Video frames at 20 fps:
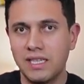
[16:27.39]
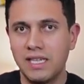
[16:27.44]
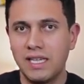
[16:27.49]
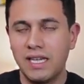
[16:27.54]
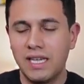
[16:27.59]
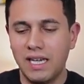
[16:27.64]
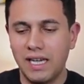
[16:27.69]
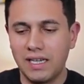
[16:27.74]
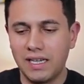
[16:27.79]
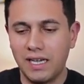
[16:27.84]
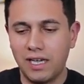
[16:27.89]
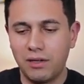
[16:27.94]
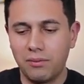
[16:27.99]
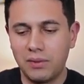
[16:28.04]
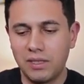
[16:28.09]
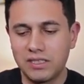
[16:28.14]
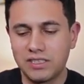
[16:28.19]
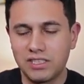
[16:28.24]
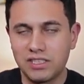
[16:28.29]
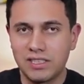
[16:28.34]
and how
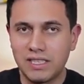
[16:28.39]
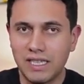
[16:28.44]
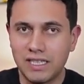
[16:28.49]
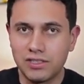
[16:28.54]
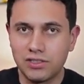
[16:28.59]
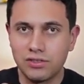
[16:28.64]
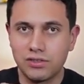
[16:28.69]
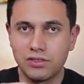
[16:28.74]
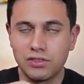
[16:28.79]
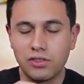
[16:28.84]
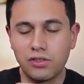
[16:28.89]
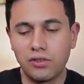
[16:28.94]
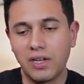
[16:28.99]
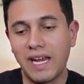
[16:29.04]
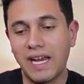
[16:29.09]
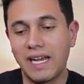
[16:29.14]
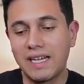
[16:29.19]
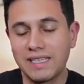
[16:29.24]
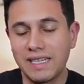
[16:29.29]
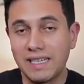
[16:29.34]
much tension your
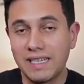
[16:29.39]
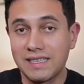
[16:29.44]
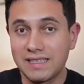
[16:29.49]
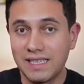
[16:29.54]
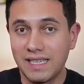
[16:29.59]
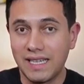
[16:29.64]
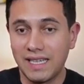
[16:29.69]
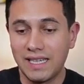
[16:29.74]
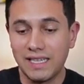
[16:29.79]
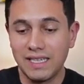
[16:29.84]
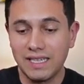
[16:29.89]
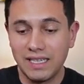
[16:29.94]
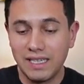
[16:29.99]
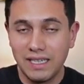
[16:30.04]
hand can take